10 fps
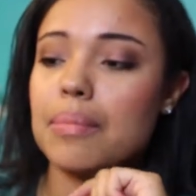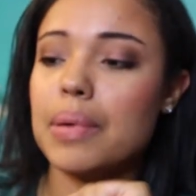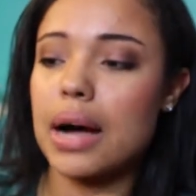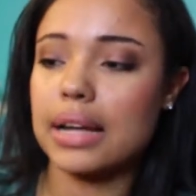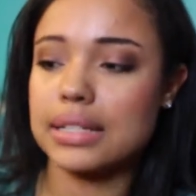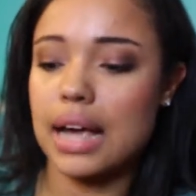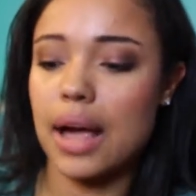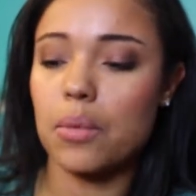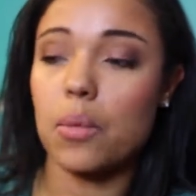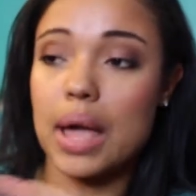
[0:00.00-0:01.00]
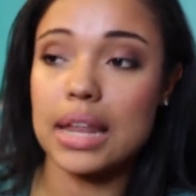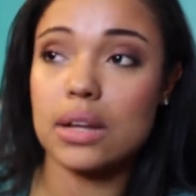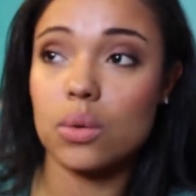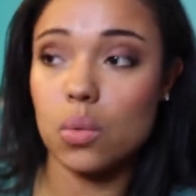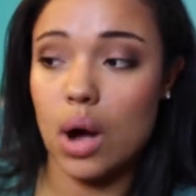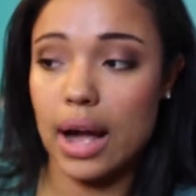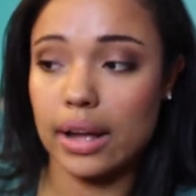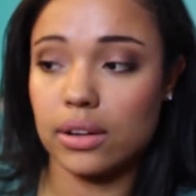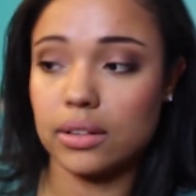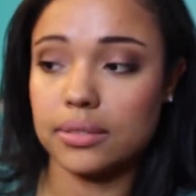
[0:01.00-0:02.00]
But I waited a
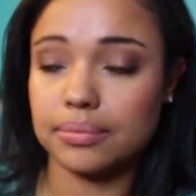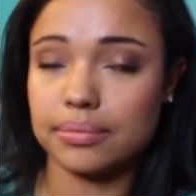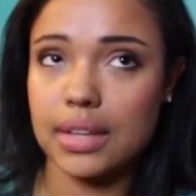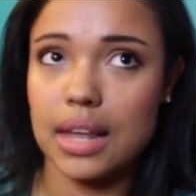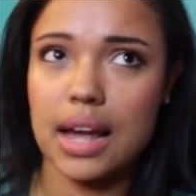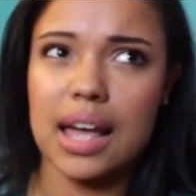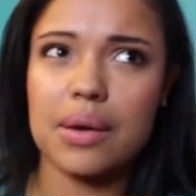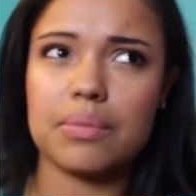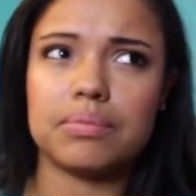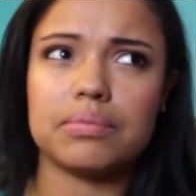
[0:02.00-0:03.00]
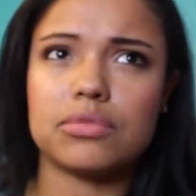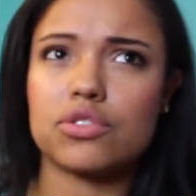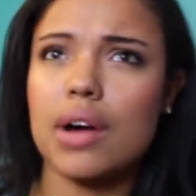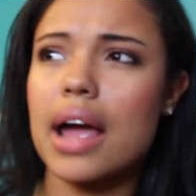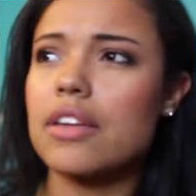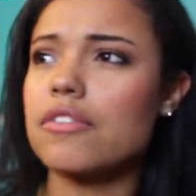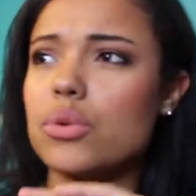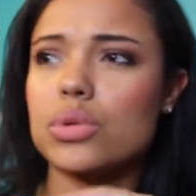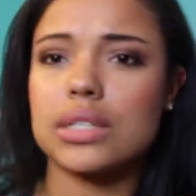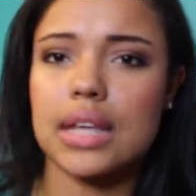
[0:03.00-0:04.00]
while, and I tried a
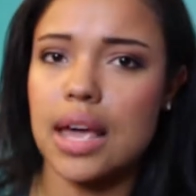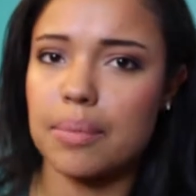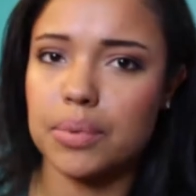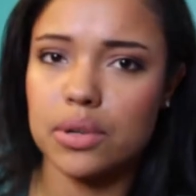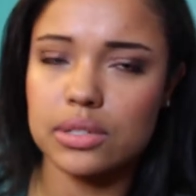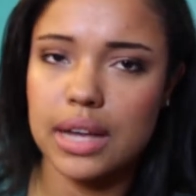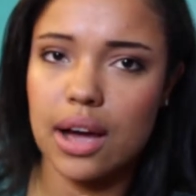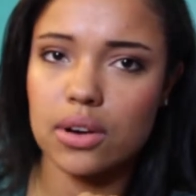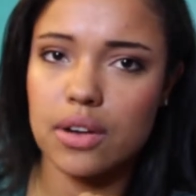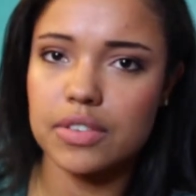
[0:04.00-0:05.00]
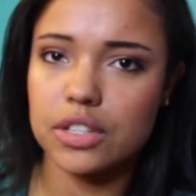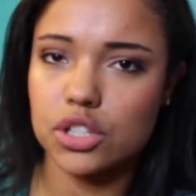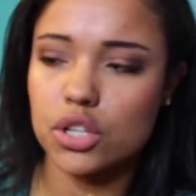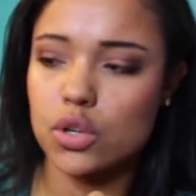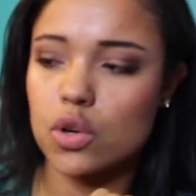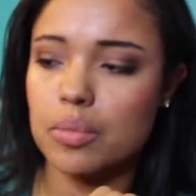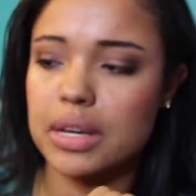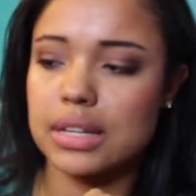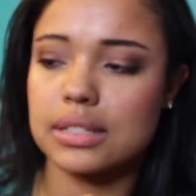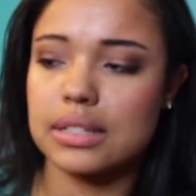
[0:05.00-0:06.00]
few samples out of it too
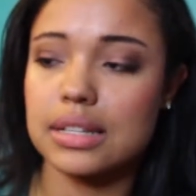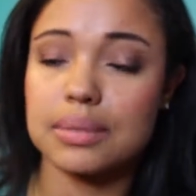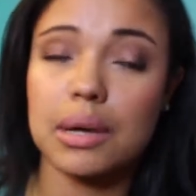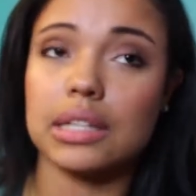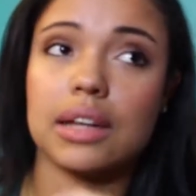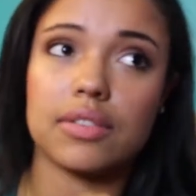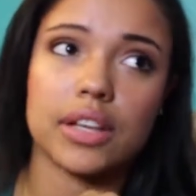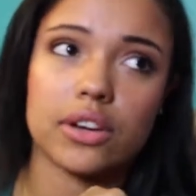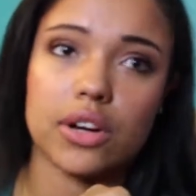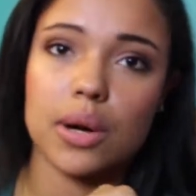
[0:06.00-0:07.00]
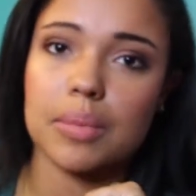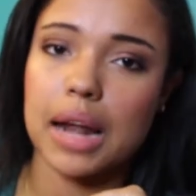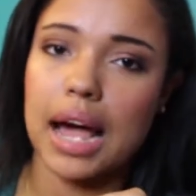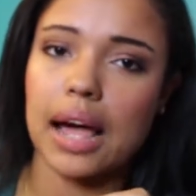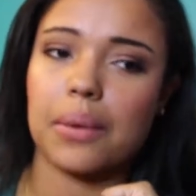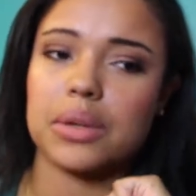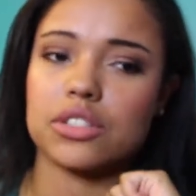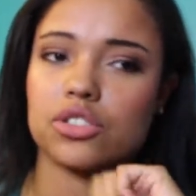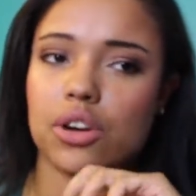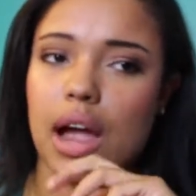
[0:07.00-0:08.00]
because it smelled lovely on her, but I
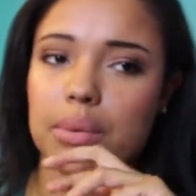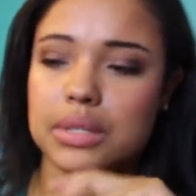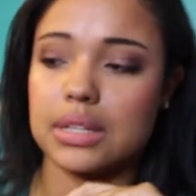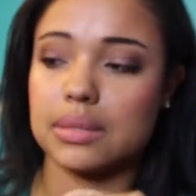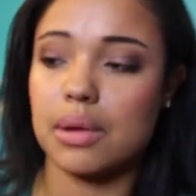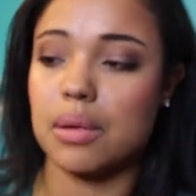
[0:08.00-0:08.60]
wasn't sure how it was going to smell